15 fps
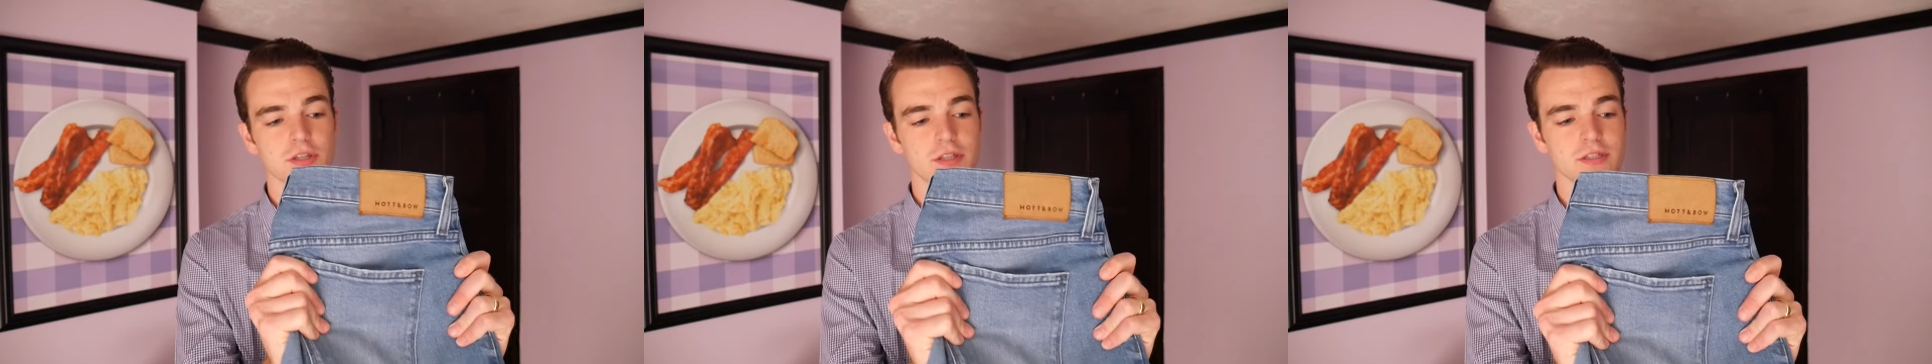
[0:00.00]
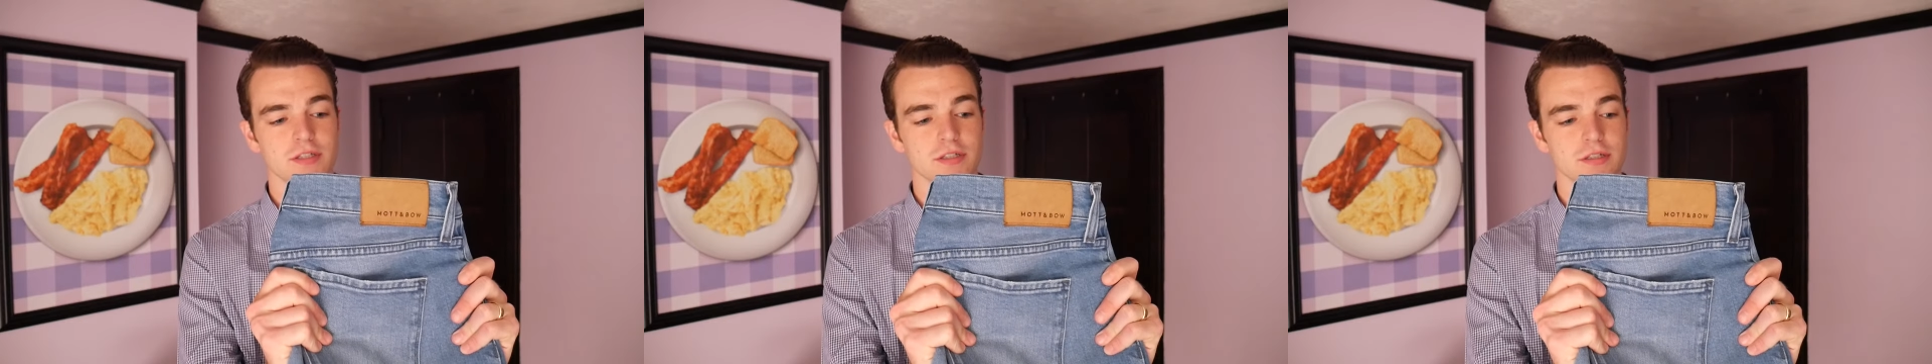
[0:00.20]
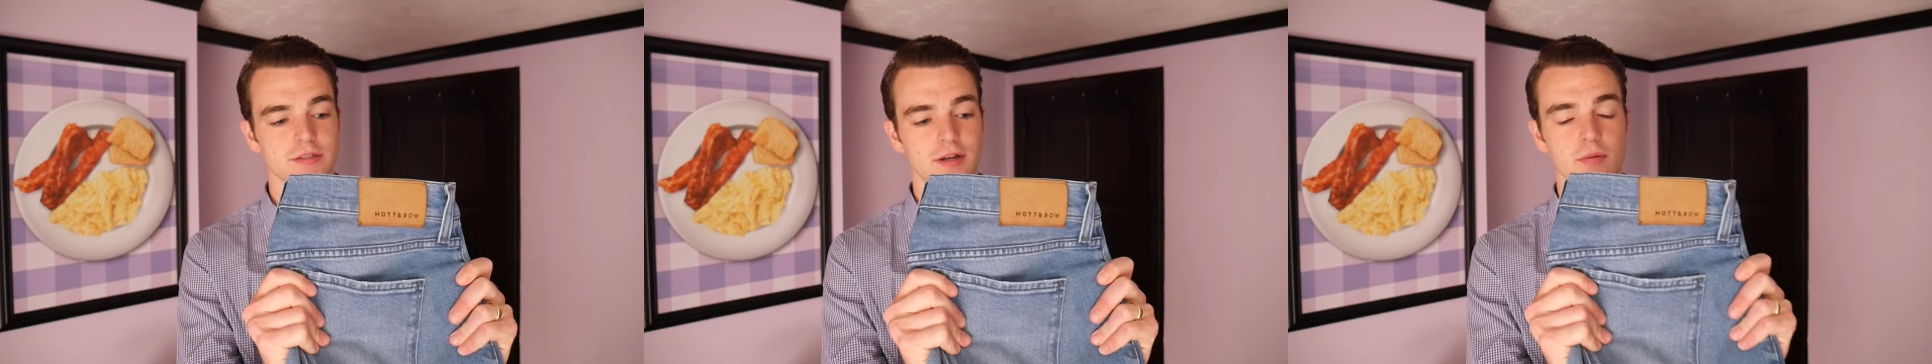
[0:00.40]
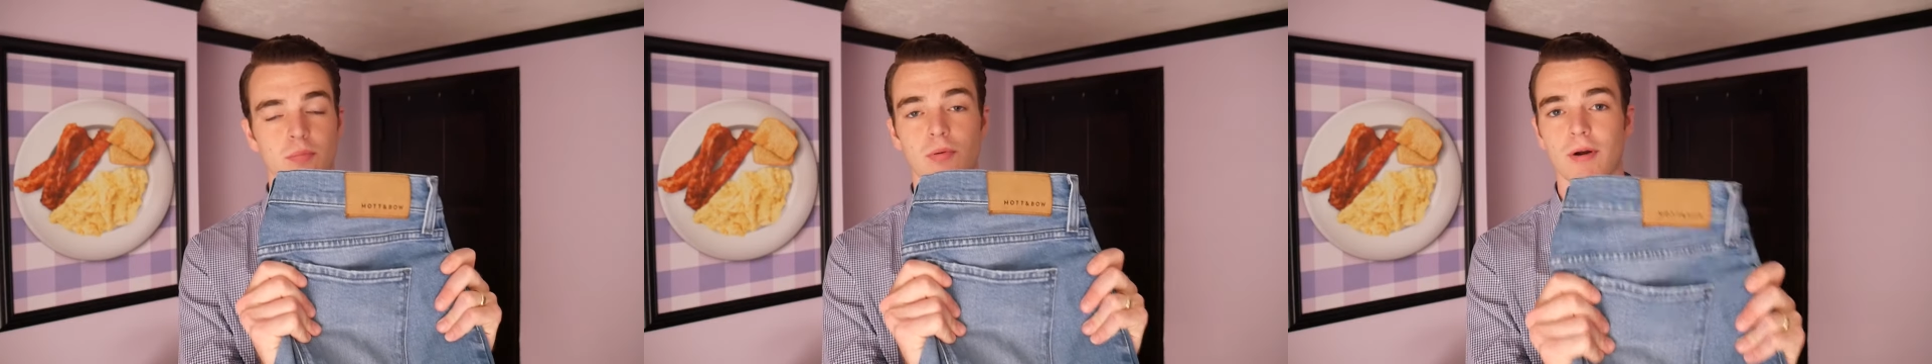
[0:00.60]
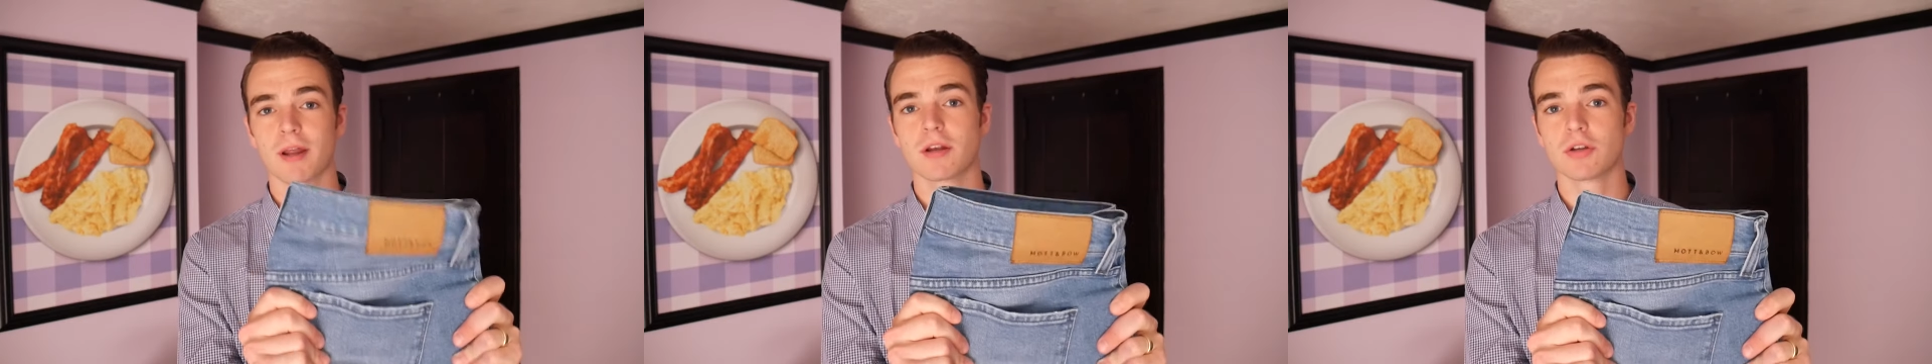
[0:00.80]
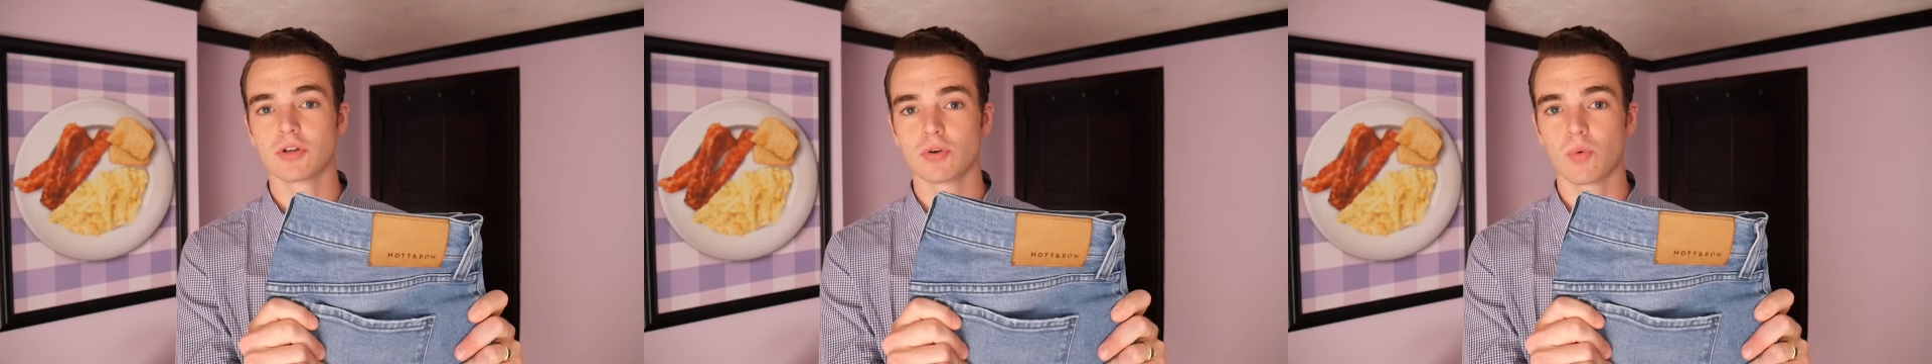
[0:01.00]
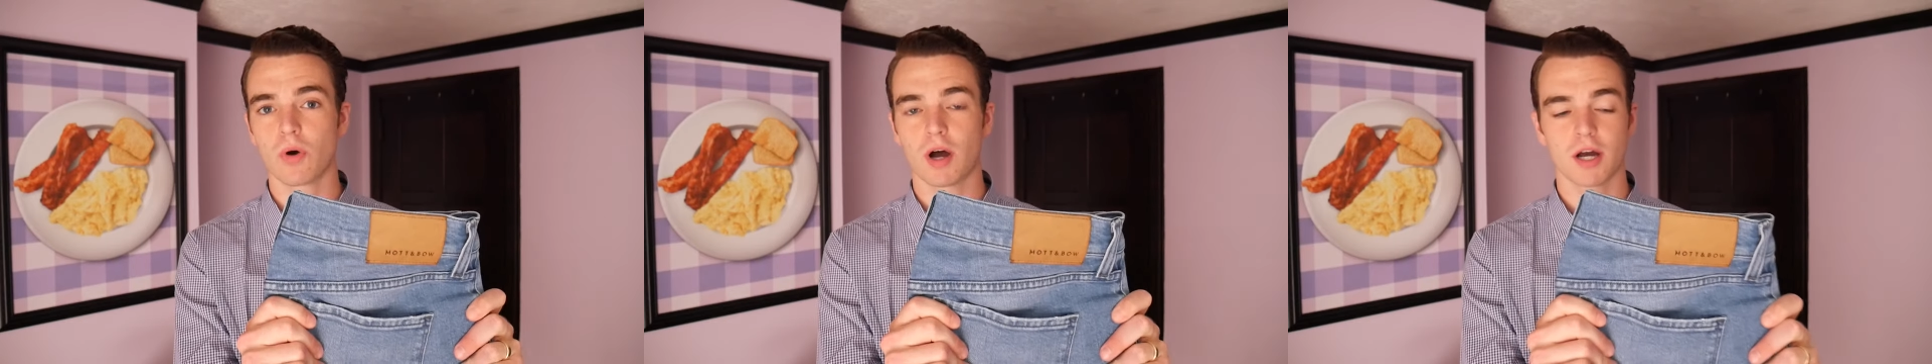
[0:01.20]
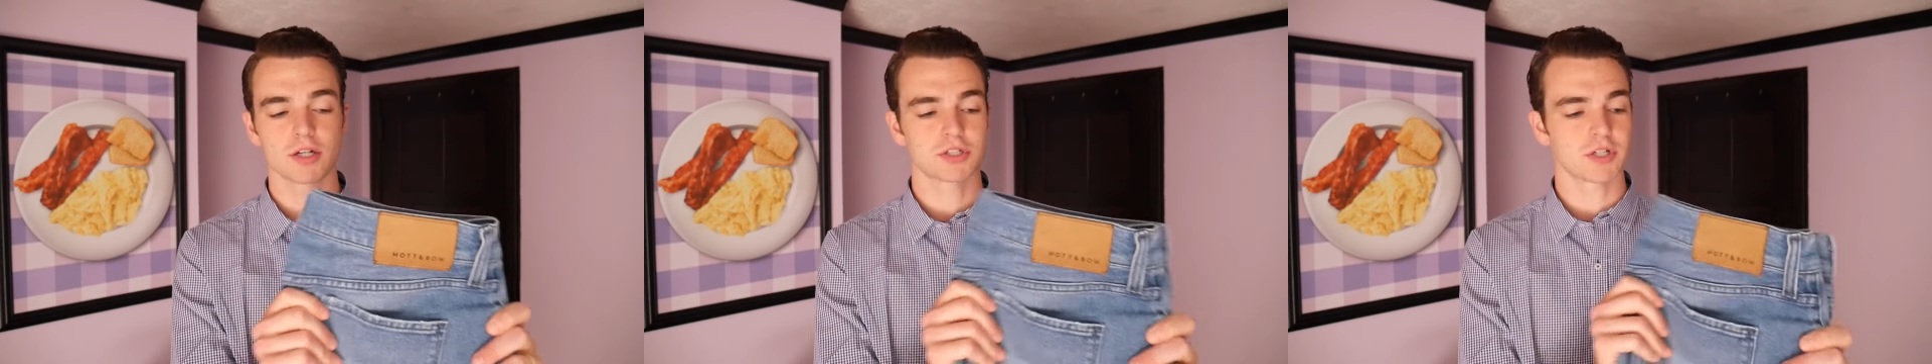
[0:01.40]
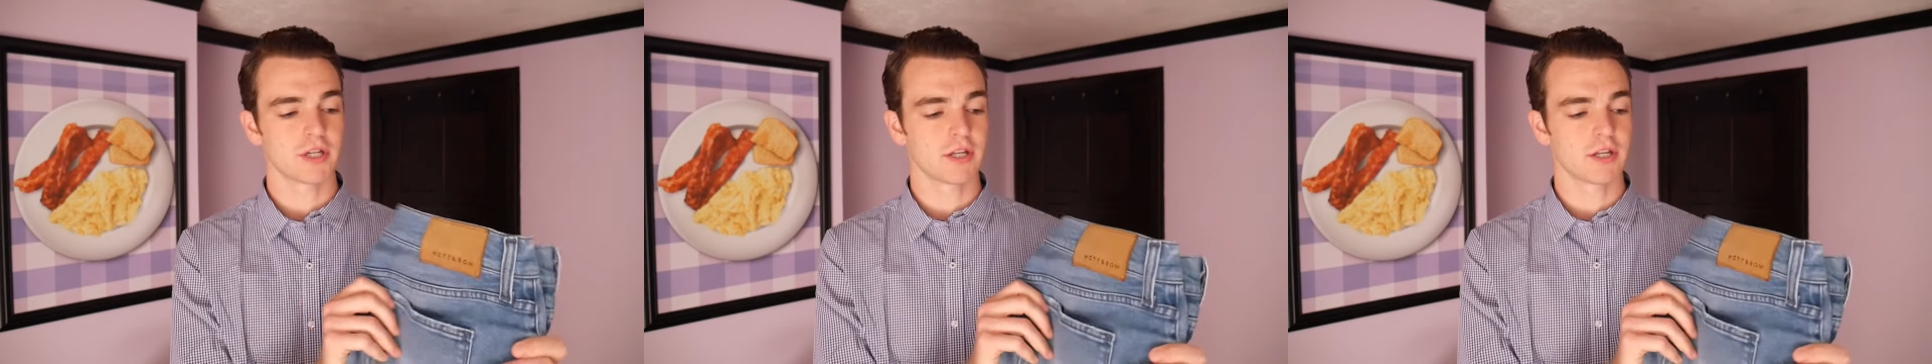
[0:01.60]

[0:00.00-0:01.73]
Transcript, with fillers: This is their brand new wash